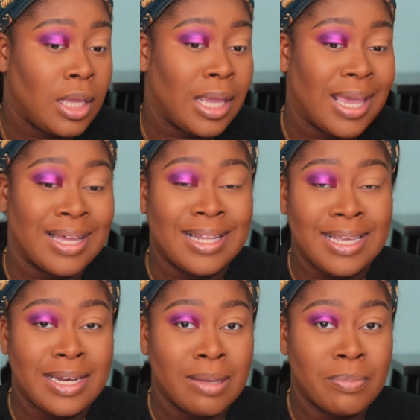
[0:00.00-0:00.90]
and
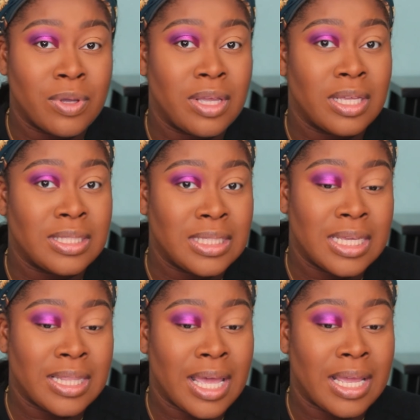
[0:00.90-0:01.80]
clean up,
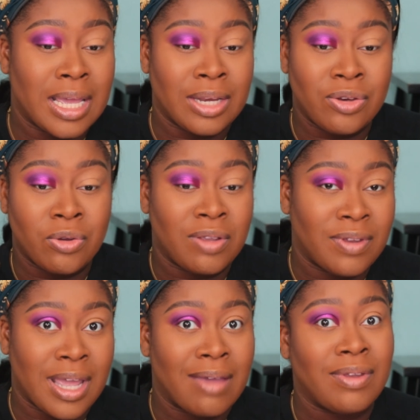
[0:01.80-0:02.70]
seeing that I don't
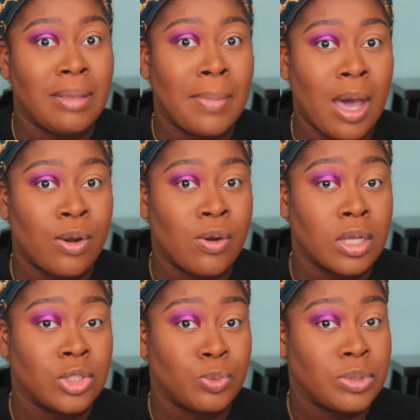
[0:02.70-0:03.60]
even have any powder
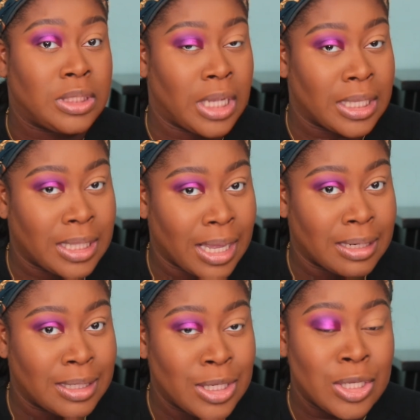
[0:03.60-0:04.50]
on to protect that.
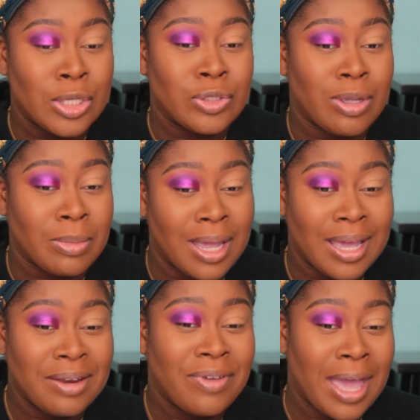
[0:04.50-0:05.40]
So I'm
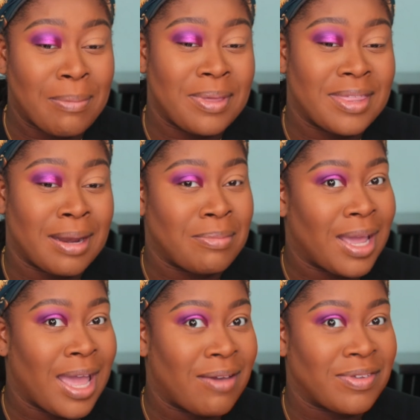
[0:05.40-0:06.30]
kind of happy that I'm
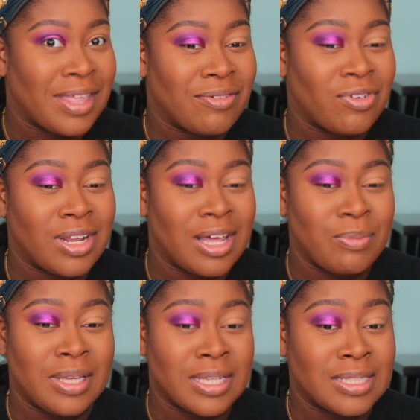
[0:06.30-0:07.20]
not having that fallout
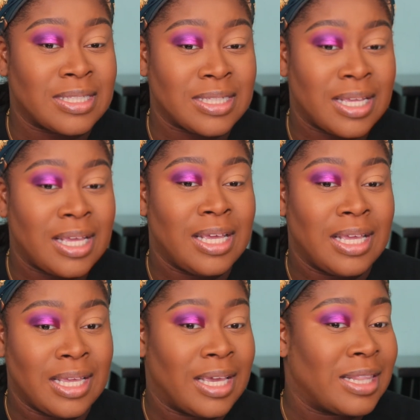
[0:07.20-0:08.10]
because,
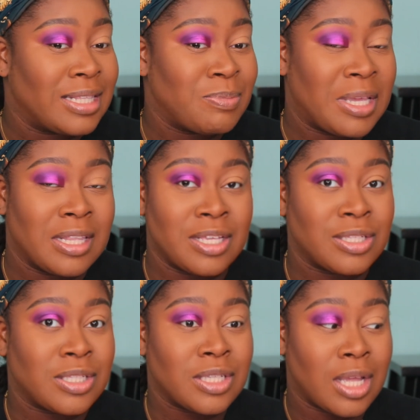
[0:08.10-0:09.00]
yeah, that's making
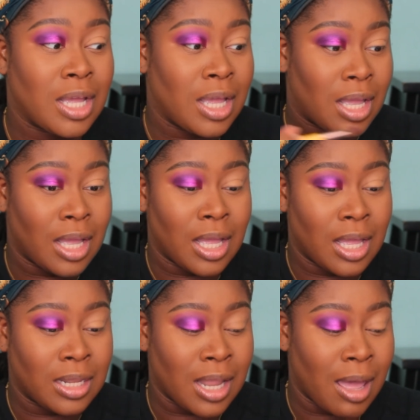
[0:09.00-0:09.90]
this
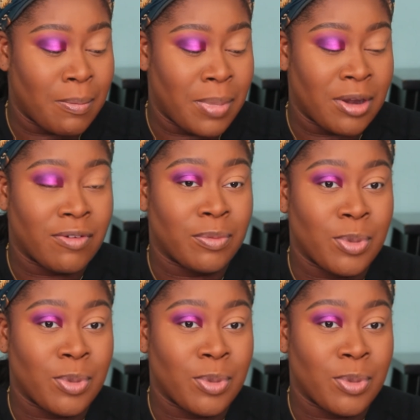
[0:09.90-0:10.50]
a lot better of a